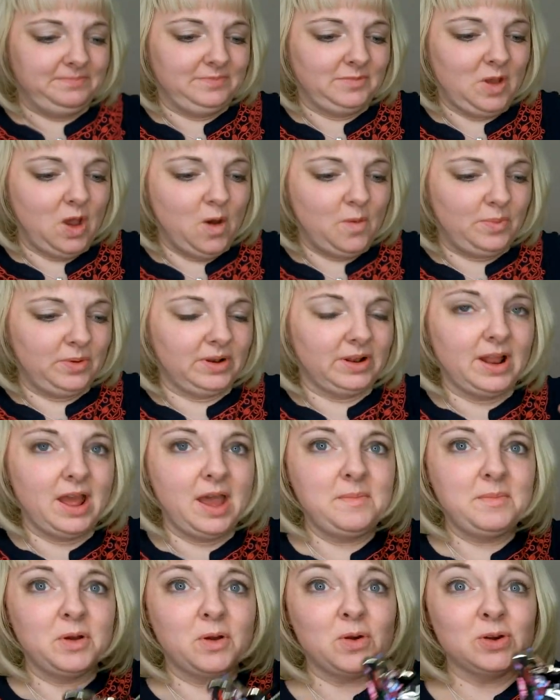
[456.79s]
Open it
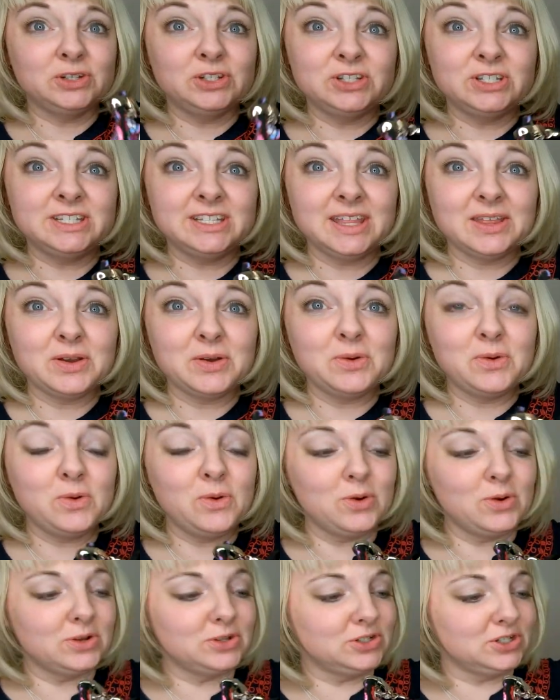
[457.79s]
up. Of course, you see that
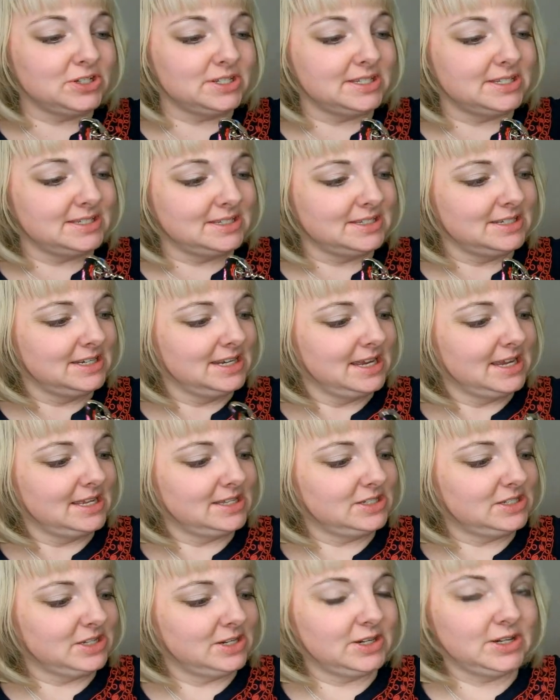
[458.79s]
gorgeous
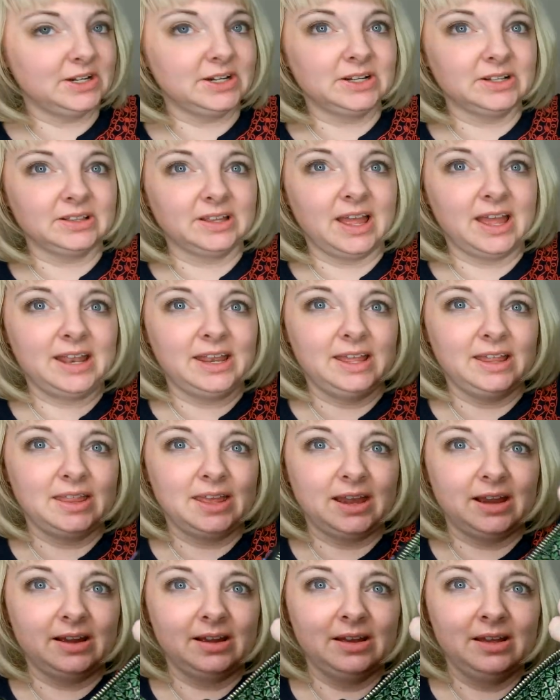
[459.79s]
interior lining
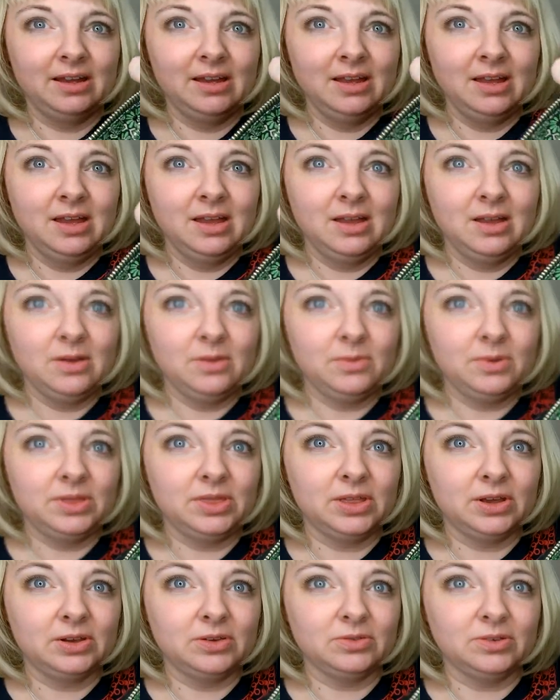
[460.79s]
there with
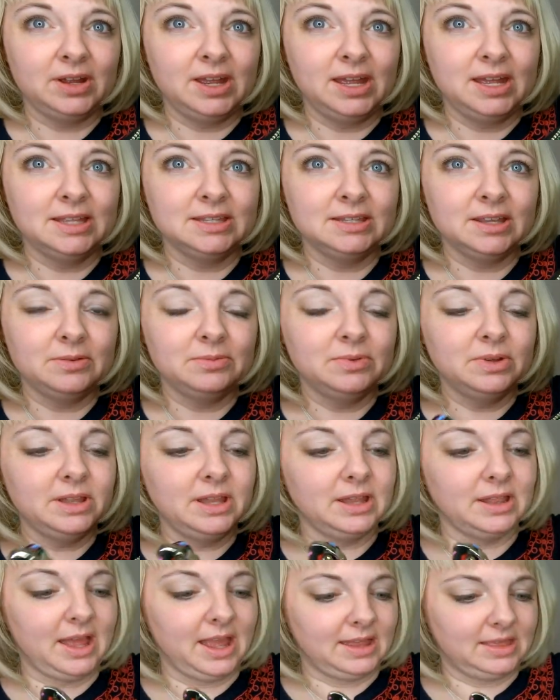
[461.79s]
the greens. I
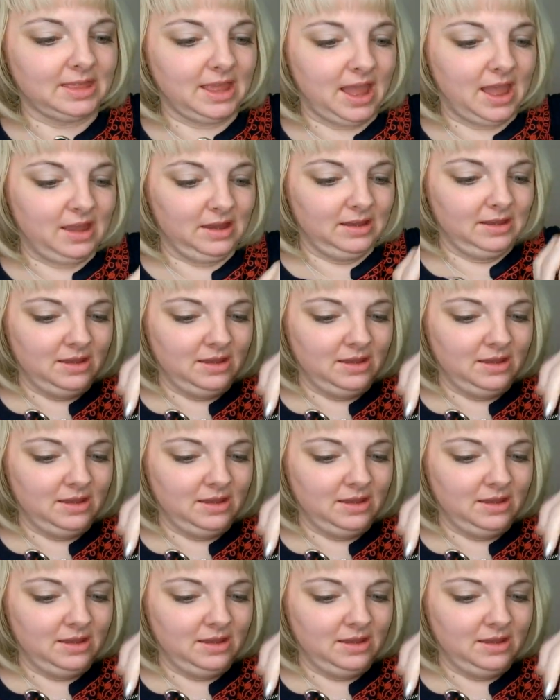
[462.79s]
really like that.